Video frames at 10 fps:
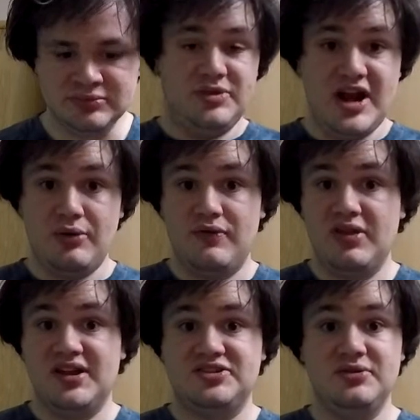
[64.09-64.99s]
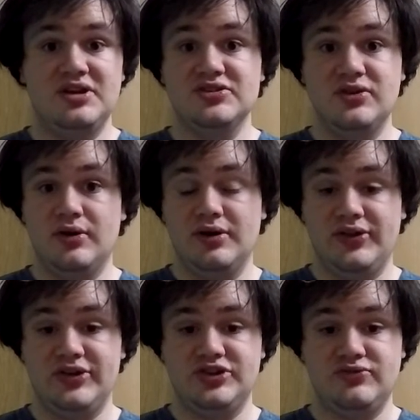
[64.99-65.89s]
But now over the last 2 years, the oil
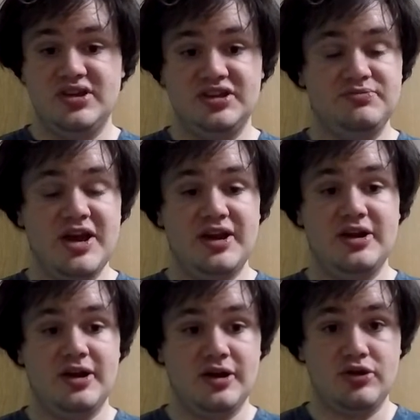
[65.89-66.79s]
industry has been